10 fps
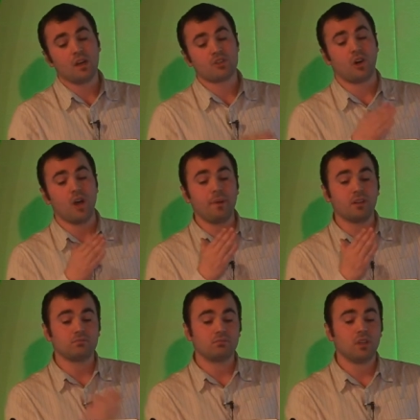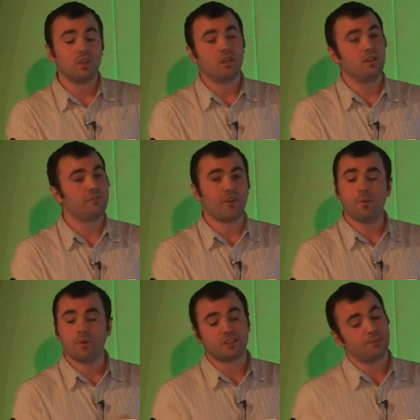Timing
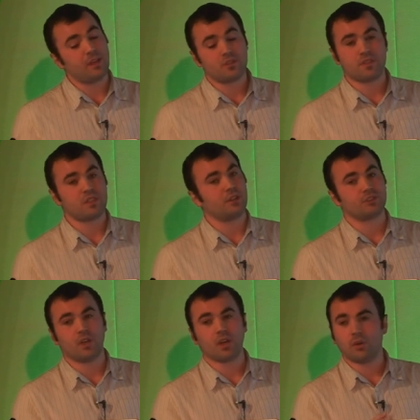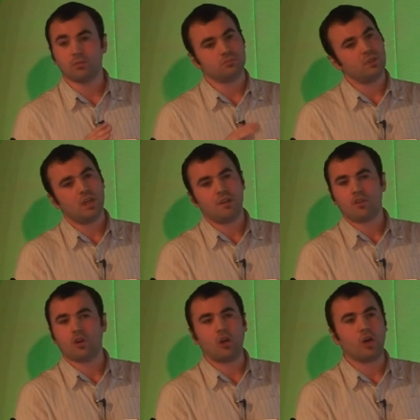very much depends on the sales cycle. If
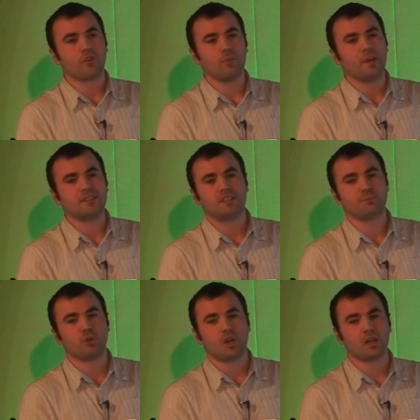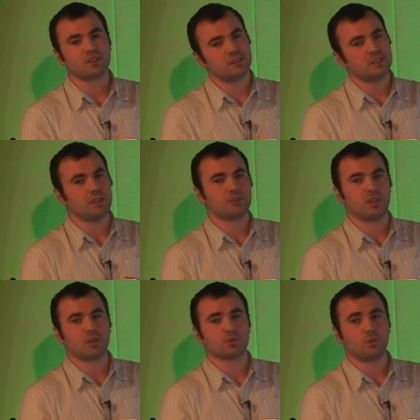you've got a lot of competitive products and the sales
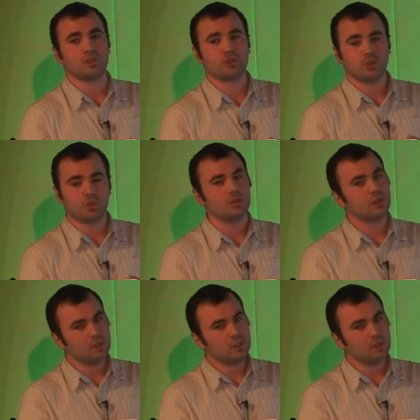cycle is quite short,